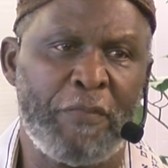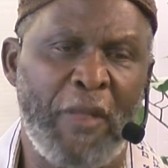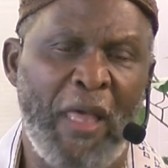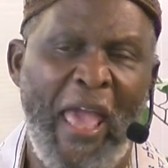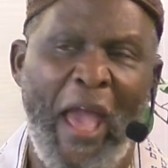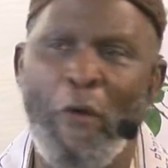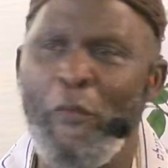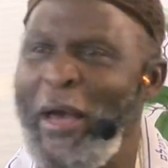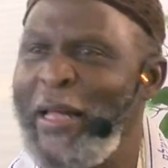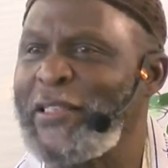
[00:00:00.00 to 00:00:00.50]

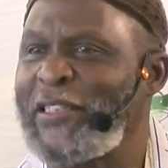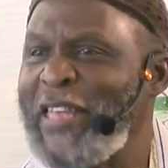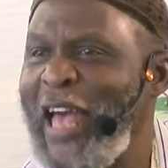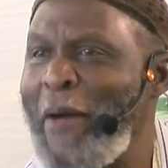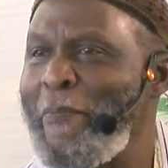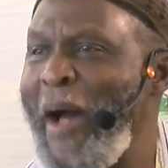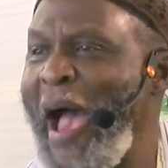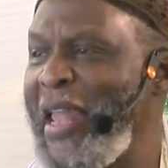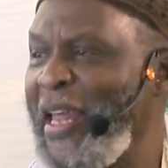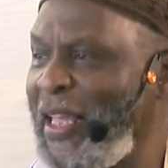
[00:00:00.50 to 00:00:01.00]
And when
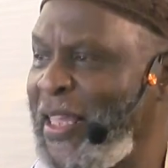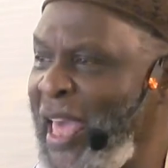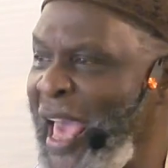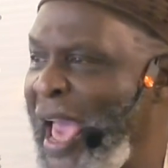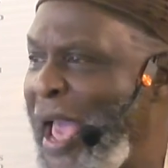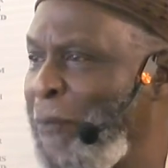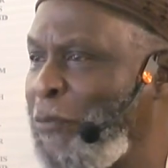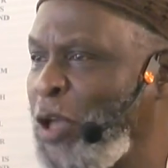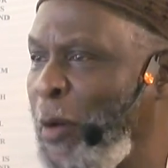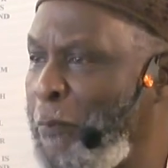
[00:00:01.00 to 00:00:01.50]
somebody
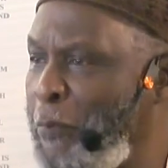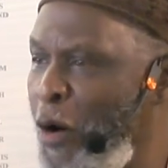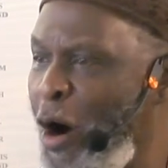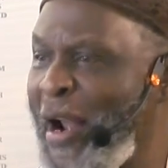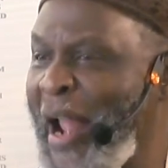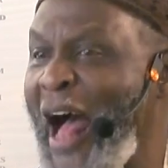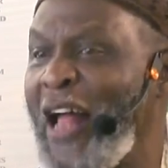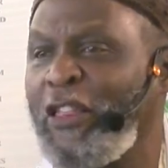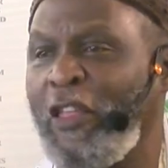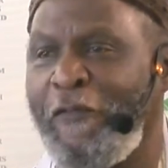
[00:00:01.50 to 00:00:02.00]
came to
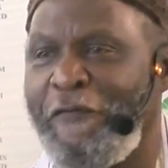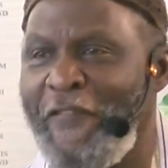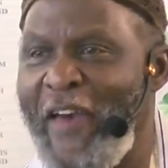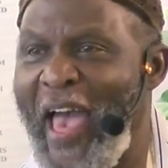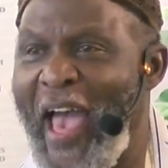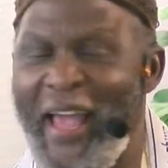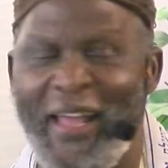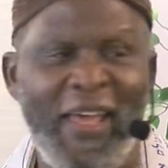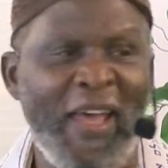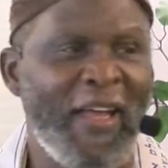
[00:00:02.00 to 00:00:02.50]
point out the
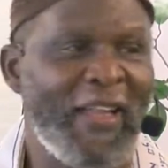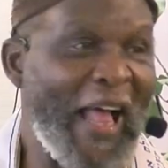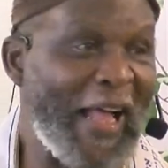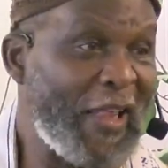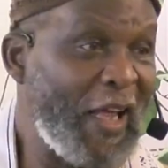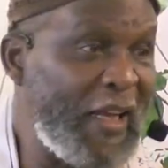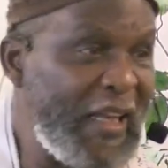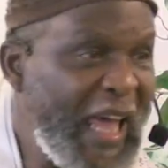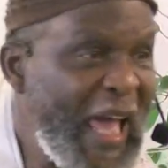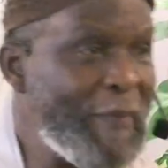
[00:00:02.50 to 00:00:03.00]
fact that
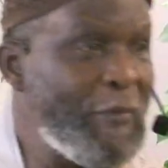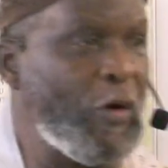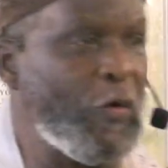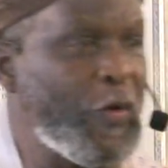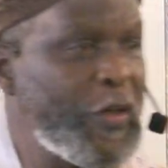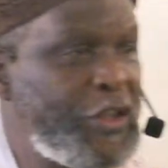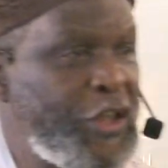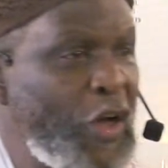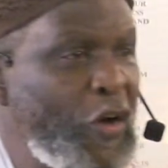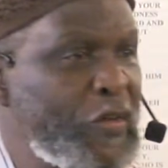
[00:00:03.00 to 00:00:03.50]
the demon
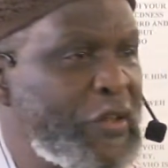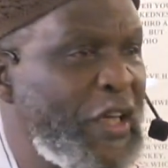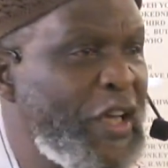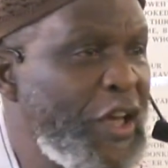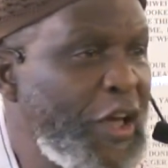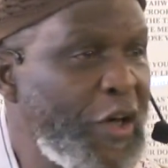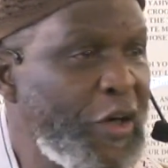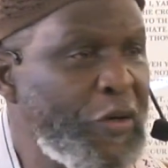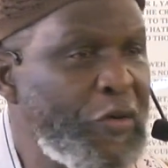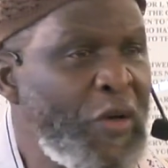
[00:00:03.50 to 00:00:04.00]
was using
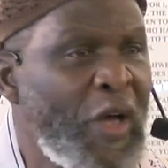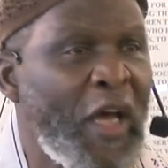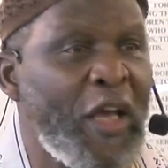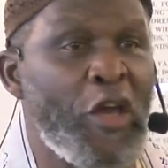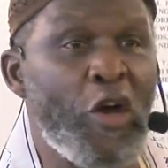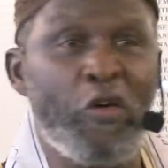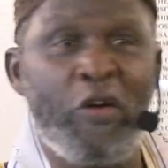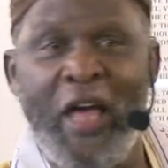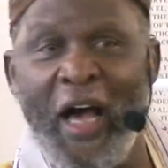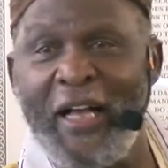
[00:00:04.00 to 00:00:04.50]
you,
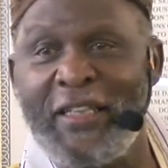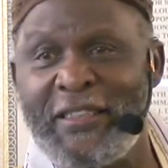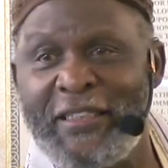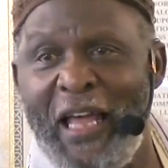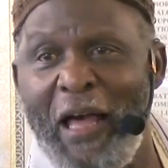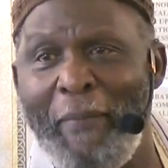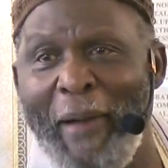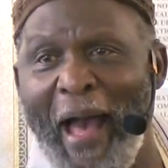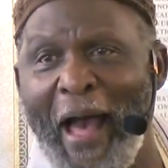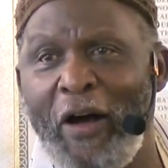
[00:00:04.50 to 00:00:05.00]
you cussed
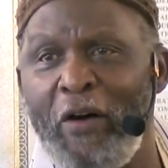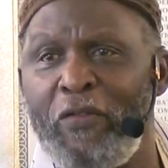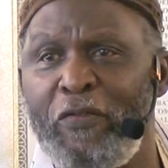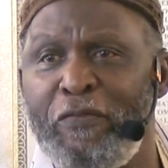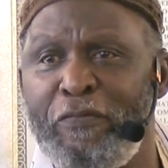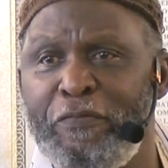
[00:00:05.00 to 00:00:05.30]
them out.